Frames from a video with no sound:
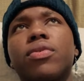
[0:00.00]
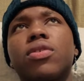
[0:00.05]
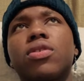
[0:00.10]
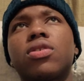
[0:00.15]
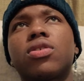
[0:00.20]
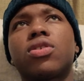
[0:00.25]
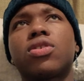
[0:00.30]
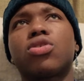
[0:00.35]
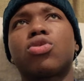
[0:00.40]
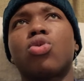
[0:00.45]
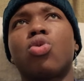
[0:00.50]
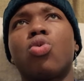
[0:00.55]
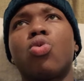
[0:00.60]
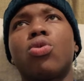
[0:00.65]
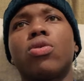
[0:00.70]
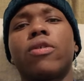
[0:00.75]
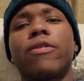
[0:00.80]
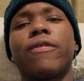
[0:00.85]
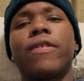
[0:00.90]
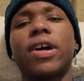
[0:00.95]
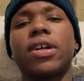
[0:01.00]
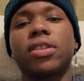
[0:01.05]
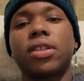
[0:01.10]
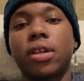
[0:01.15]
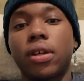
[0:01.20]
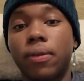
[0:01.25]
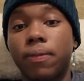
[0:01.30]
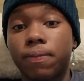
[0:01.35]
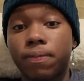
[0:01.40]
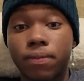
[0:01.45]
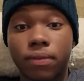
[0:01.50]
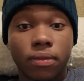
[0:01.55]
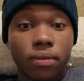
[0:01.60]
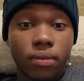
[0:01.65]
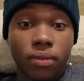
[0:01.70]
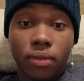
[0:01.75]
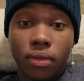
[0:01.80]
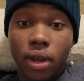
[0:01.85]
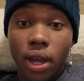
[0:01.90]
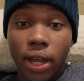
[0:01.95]
it's just cool the fact that
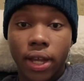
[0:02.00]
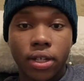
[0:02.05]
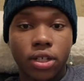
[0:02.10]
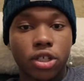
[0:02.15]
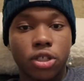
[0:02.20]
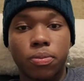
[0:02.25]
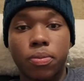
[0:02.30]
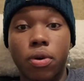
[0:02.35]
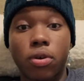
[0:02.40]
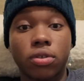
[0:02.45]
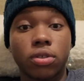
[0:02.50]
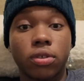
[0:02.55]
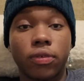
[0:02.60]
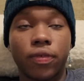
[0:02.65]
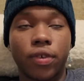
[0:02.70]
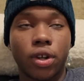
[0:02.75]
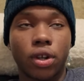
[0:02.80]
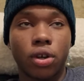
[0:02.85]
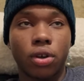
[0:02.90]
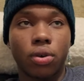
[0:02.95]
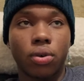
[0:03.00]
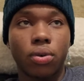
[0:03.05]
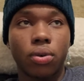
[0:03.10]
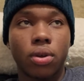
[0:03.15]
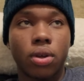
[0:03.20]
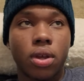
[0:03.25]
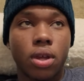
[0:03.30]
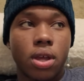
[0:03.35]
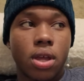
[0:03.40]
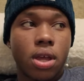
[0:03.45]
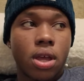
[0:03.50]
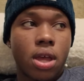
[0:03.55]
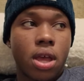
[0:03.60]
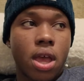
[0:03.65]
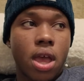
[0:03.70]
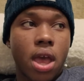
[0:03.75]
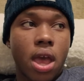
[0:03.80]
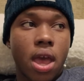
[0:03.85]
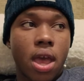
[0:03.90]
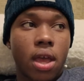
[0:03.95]
I could just post a video
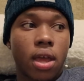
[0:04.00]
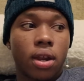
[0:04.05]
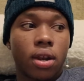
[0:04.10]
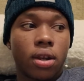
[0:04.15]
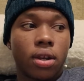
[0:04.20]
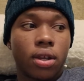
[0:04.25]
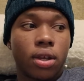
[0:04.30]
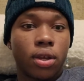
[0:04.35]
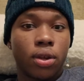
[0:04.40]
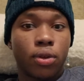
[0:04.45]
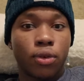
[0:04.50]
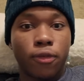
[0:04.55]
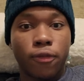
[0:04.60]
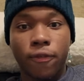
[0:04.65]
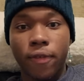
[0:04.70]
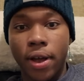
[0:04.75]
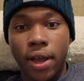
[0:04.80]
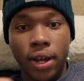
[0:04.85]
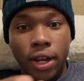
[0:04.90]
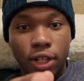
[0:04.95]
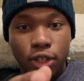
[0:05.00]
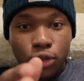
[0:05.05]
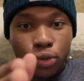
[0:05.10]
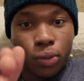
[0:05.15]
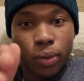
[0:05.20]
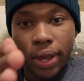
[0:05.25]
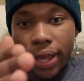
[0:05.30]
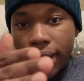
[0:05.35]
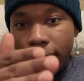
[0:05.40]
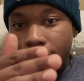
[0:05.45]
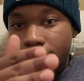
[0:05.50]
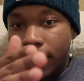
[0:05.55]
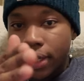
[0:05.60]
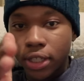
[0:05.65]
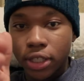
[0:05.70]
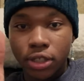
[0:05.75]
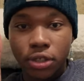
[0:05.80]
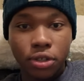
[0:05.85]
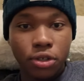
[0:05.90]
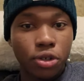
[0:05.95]
and it'll find its way
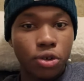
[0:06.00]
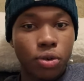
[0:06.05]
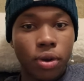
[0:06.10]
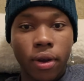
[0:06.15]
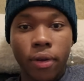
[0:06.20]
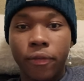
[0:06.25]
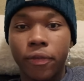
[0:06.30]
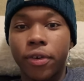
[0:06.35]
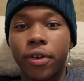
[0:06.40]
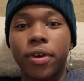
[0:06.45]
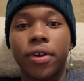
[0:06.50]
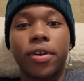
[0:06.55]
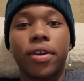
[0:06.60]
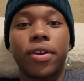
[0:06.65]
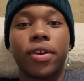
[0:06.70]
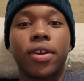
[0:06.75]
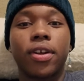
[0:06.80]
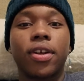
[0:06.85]
to whoever